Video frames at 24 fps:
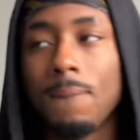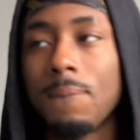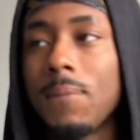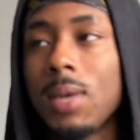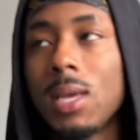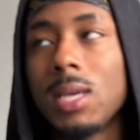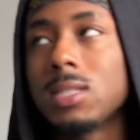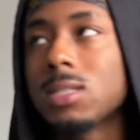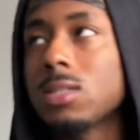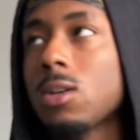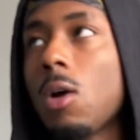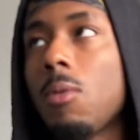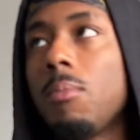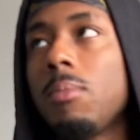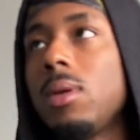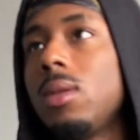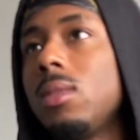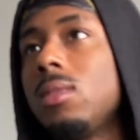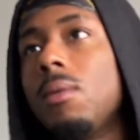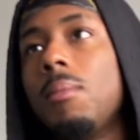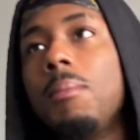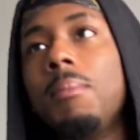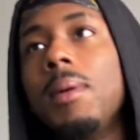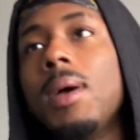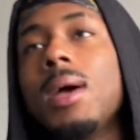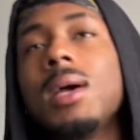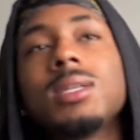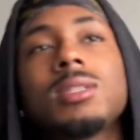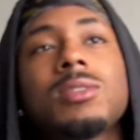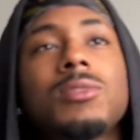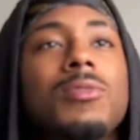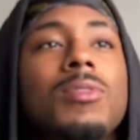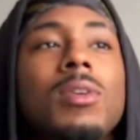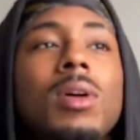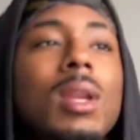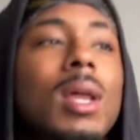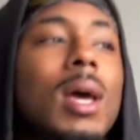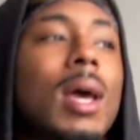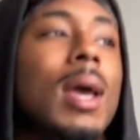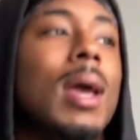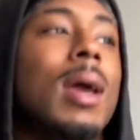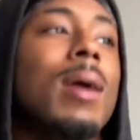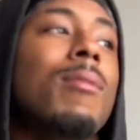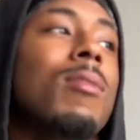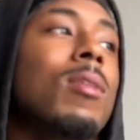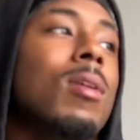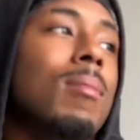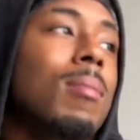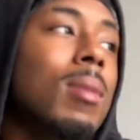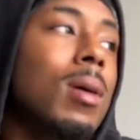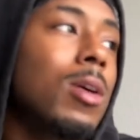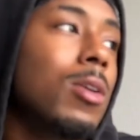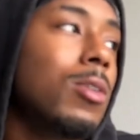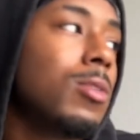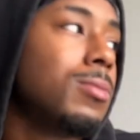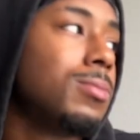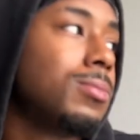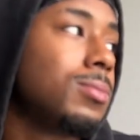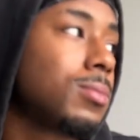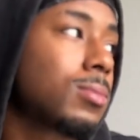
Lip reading: it's gonna be the best feeling ever, bro.